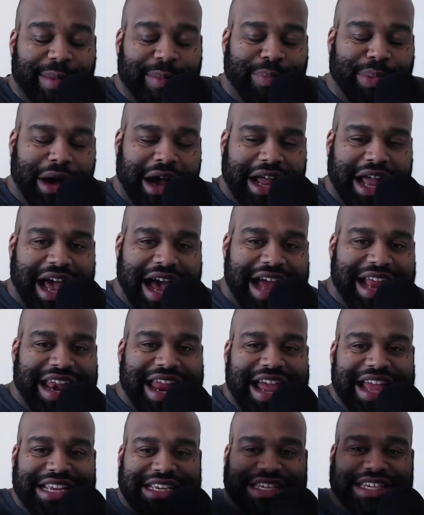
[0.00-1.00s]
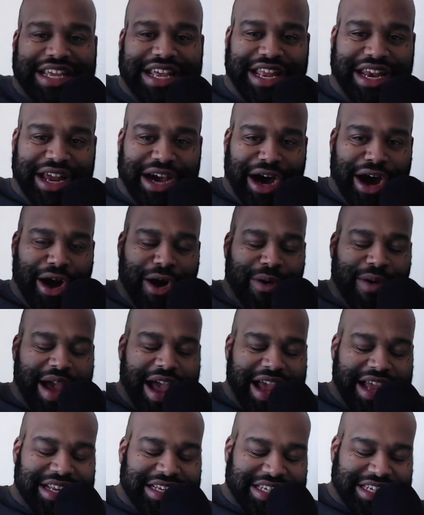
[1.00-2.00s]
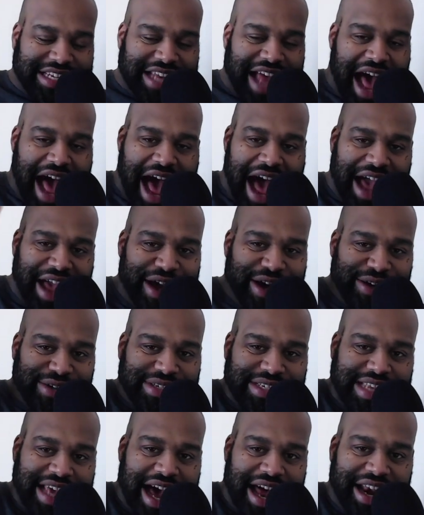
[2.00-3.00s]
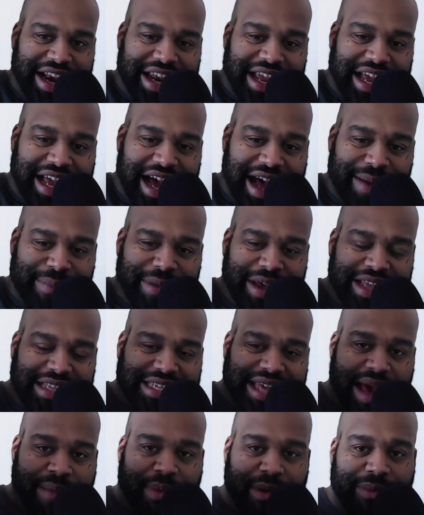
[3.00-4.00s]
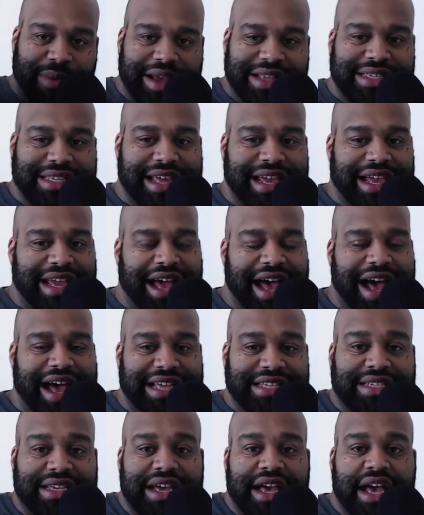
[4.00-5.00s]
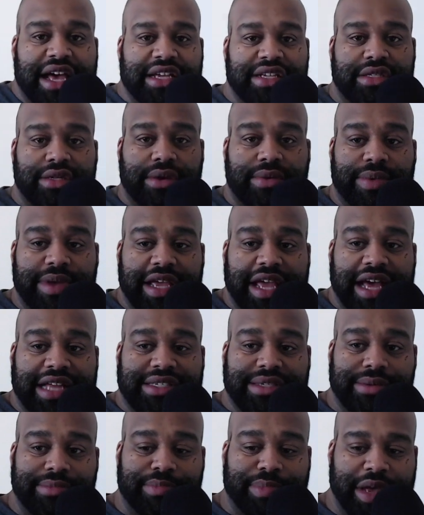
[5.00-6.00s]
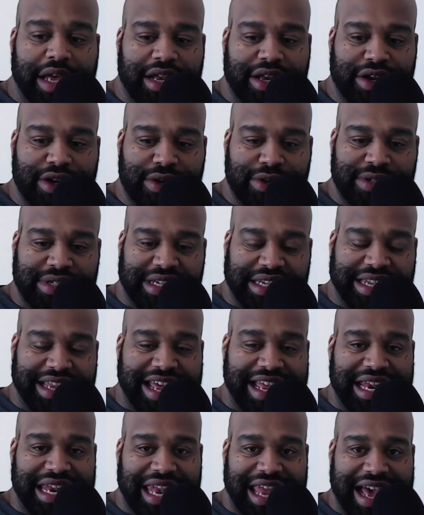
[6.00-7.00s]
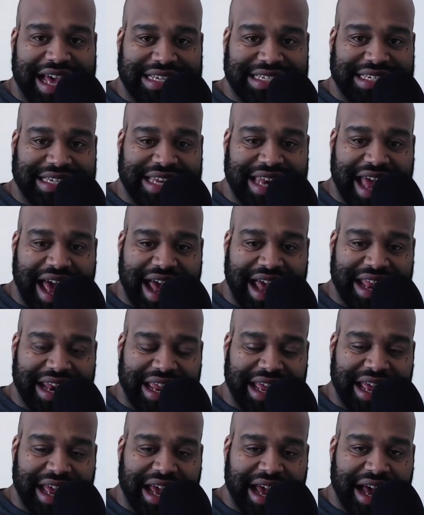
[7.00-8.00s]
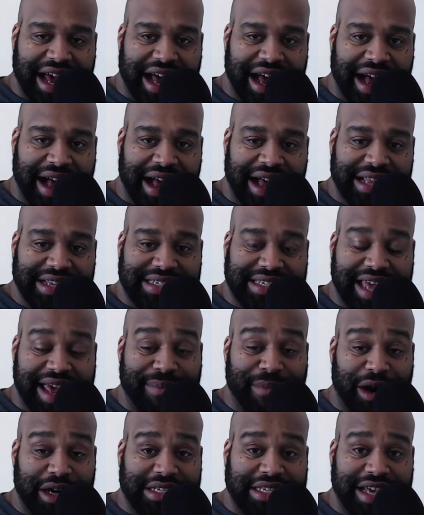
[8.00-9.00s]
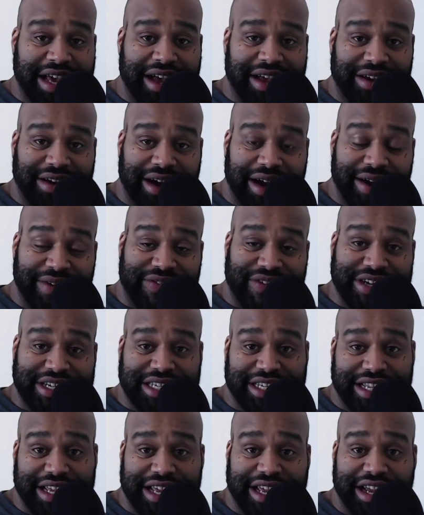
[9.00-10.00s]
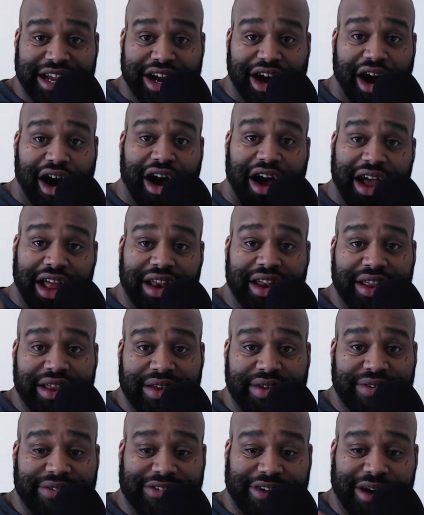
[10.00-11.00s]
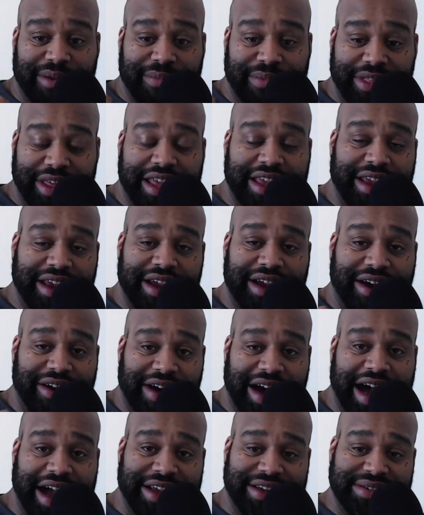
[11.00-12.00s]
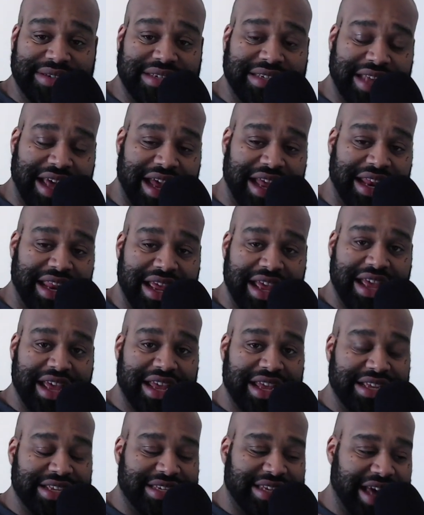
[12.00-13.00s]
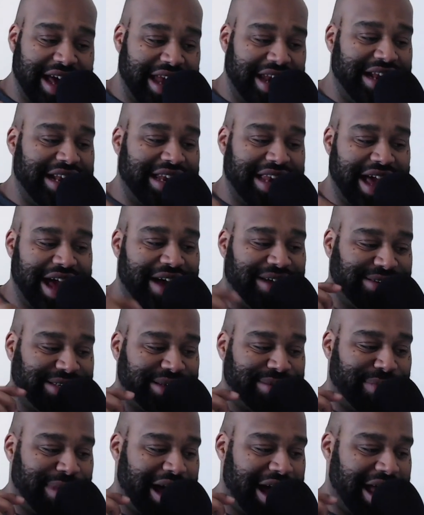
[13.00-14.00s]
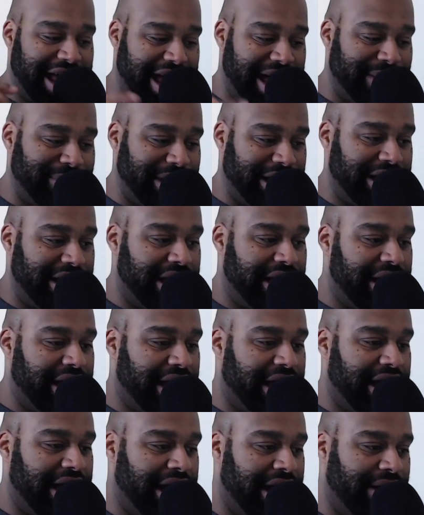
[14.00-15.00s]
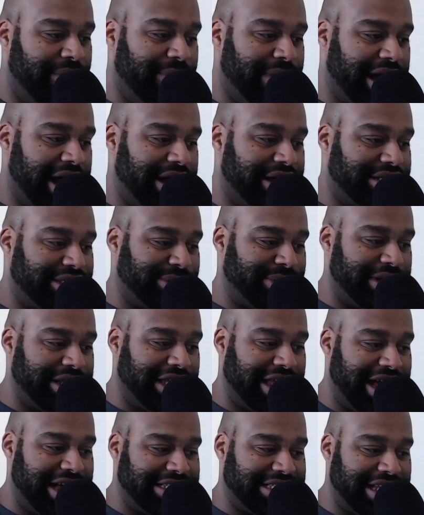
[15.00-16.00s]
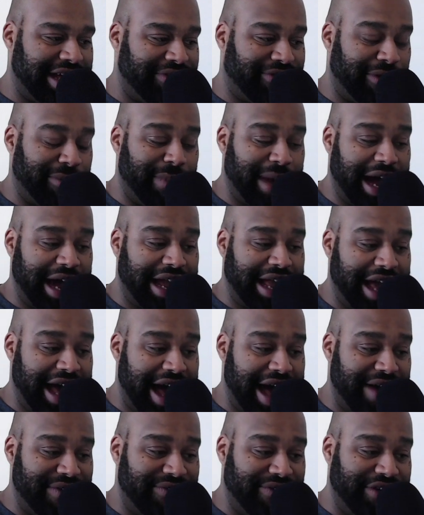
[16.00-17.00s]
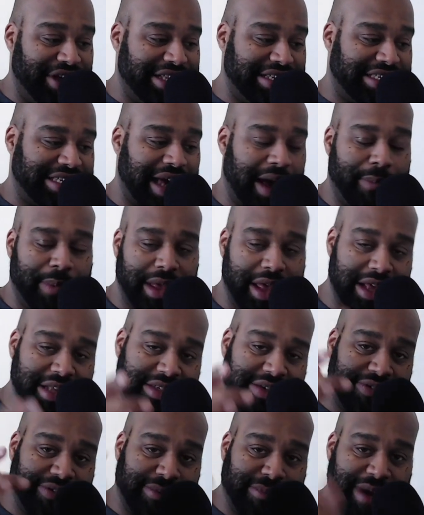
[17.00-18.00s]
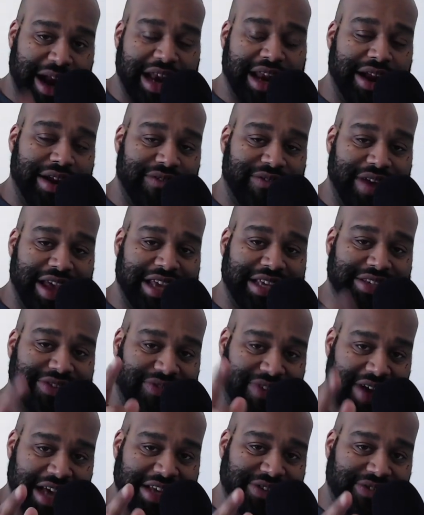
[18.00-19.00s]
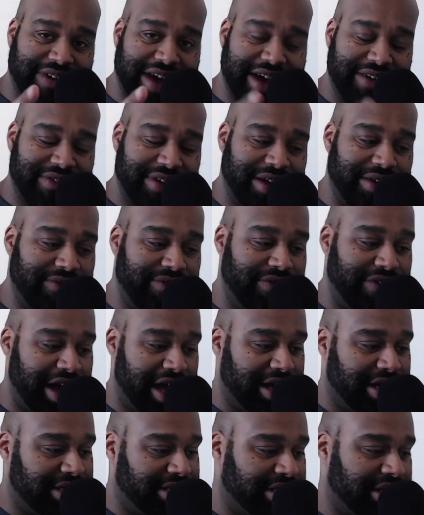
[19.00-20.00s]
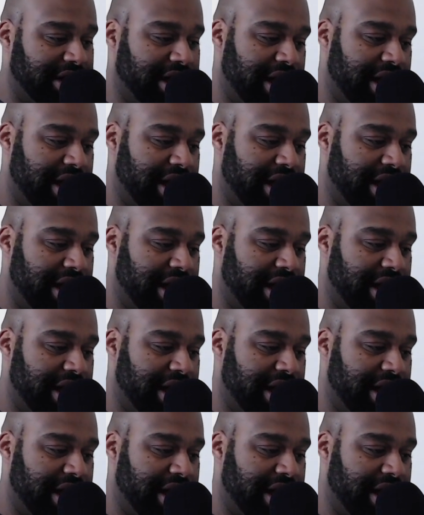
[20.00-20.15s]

Buckeye Nation, OH, IOs down in the comments. Happy Wednesday, guys. So we got some big news late last night. Tate Martell officially gone from the Ohio State. He's headed down to Miami. We got a tweet last night from my guy, Vince Sapienza, from right here in Vegas, Fox 5 Vegas.